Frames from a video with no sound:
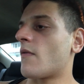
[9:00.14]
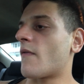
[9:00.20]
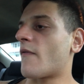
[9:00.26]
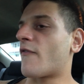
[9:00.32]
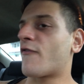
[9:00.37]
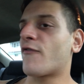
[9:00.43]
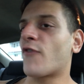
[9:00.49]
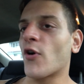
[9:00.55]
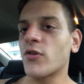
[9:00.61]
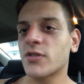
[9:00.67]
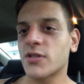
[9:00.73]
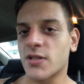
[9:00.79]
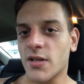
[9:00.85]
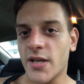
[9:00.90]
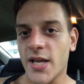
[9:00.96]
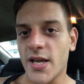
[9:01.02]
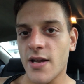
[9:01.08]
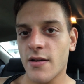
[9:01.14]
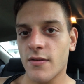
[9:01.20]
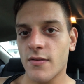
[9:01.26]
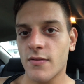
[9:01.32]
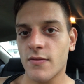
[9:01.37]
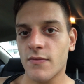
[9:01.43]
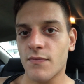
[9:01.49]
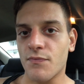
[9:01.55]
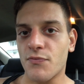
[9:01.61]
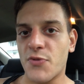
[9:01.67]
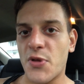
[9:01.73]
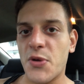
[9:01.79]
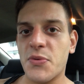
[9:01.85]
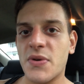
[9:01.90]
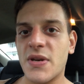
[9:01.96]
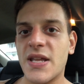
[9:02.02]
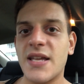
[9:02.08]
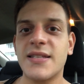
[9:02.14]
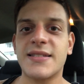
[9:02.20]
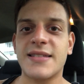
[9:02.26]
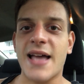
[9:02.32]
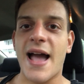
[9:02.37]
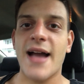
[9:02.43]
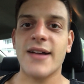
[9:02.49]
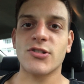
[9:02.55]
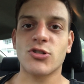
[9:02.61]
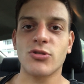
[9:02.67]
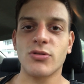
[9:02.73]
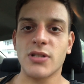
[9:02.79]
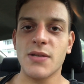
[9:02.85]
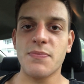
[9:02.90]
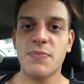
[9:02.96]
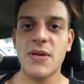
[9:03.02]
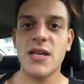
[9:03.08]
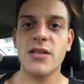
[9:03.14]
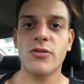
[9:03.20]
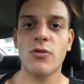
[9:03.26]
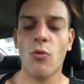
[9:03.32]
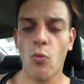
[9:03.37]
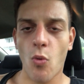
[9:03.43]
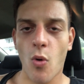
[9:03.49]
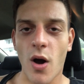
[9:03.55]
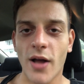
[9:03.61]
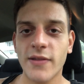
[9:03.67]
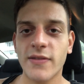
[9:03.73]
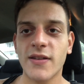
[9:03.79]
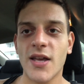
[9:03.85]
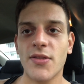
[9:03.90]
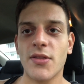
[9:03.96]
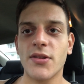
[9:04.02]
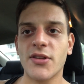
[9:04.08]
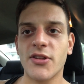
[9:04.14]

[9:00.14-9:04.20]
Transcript: Firstly, there needs to actually be the want and the